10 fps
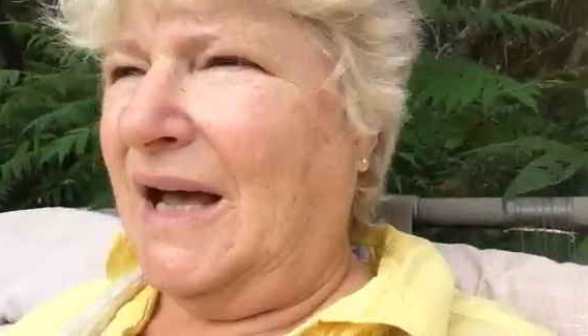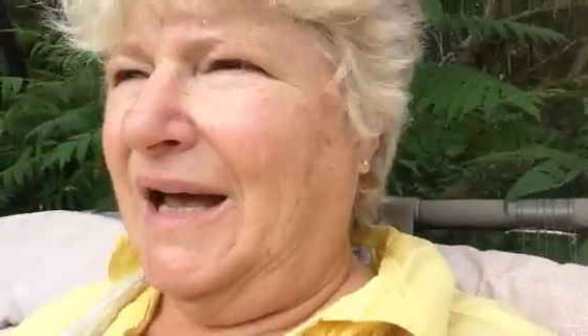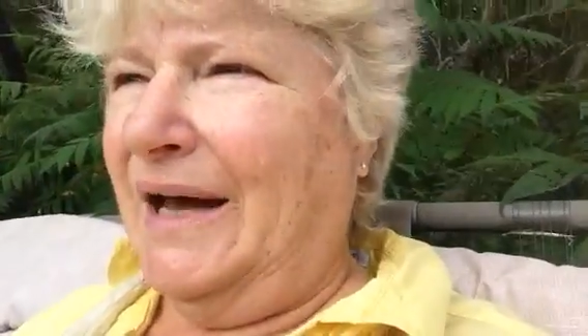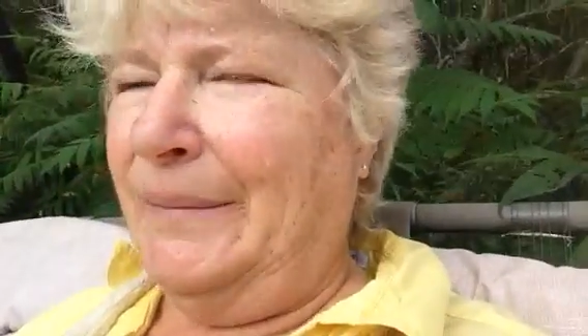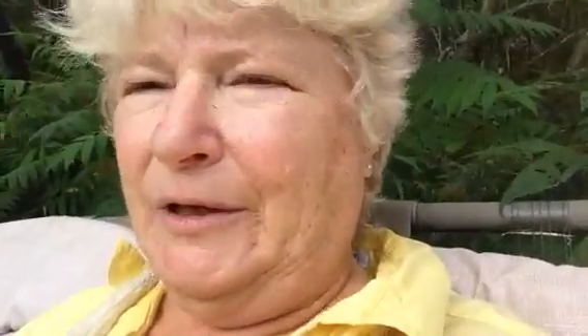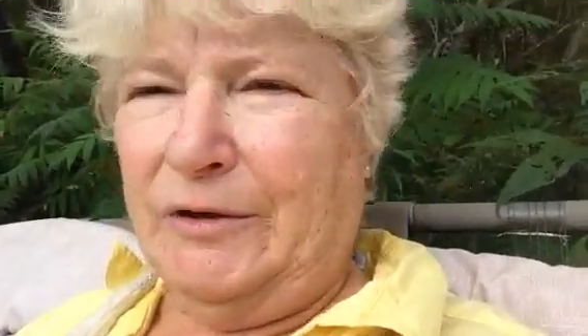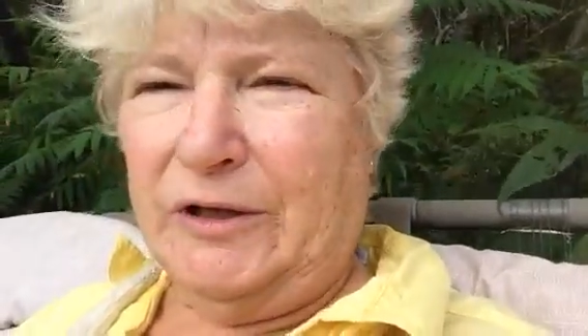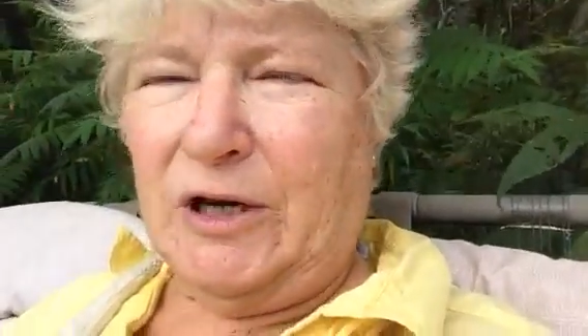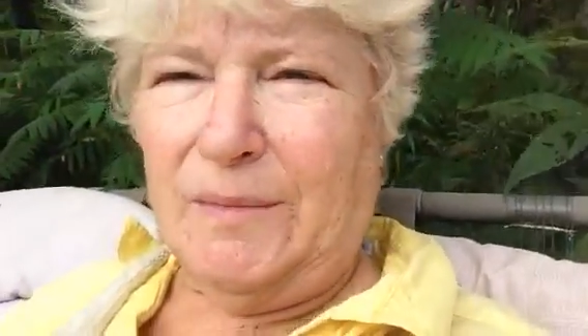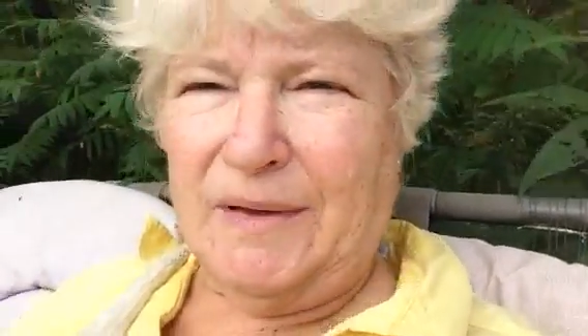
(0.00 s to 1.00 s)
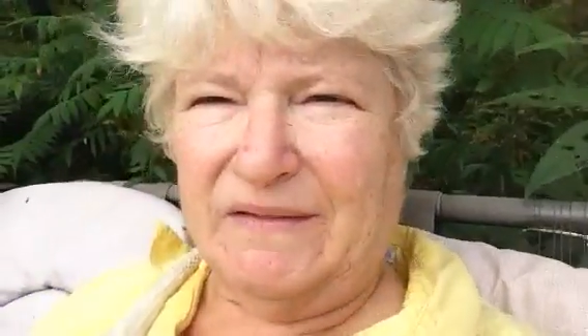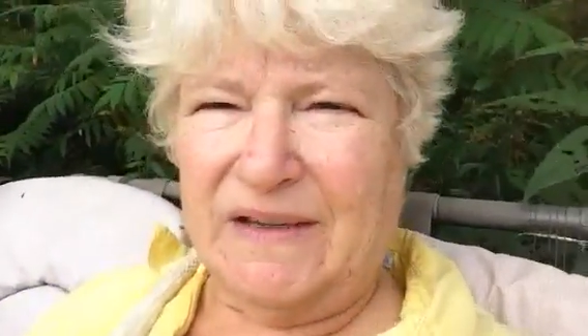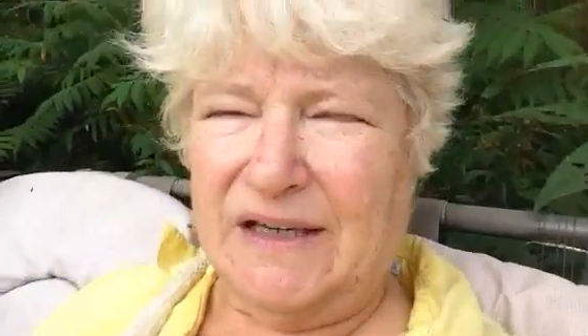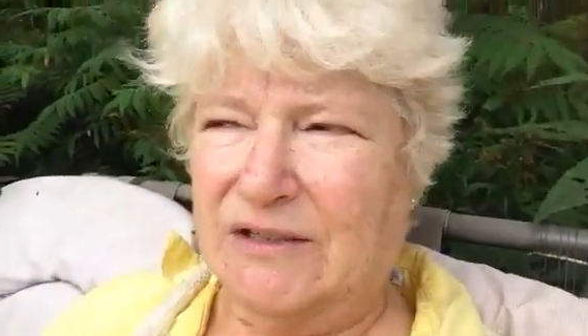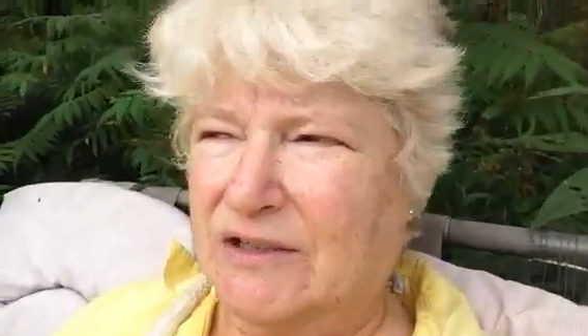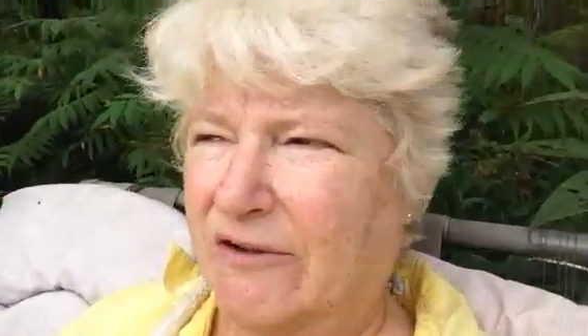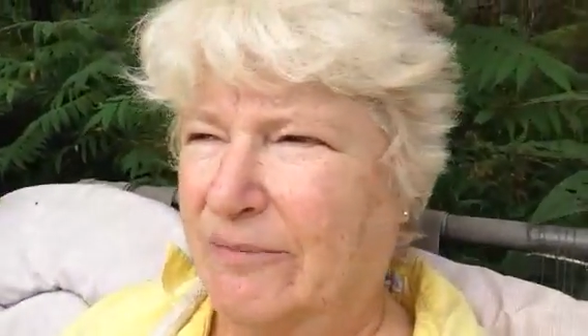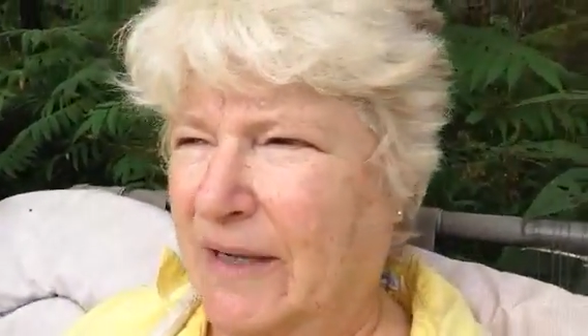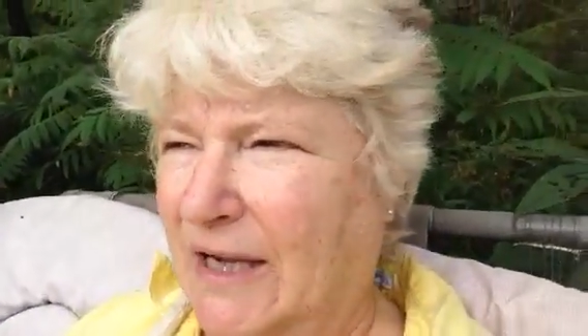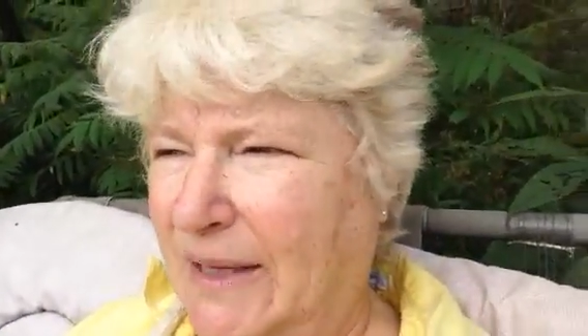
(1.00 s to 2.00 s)
I uploaded all my videos off
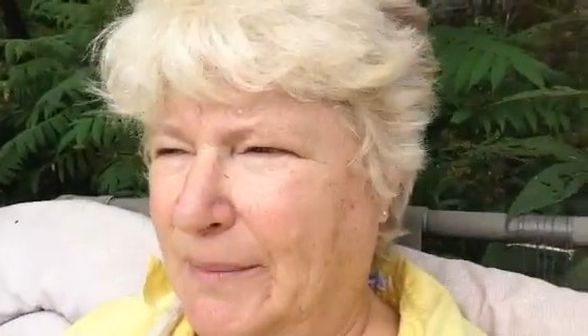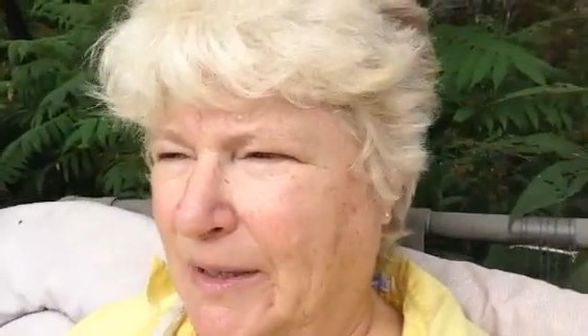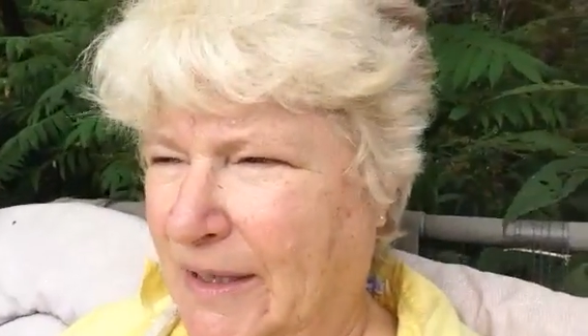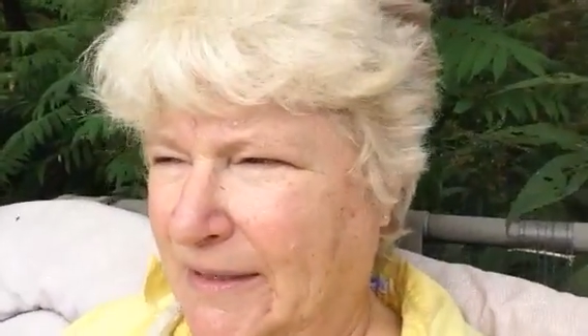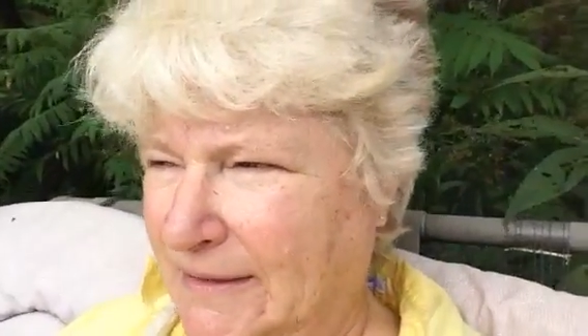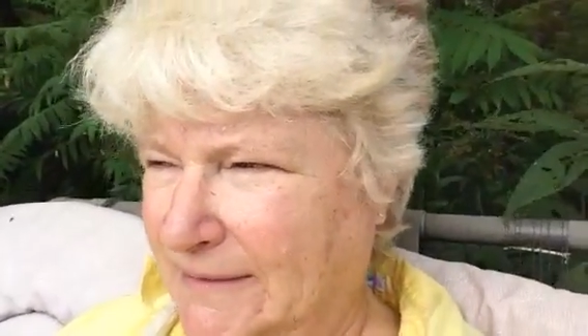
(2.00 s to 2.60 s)
my iPod.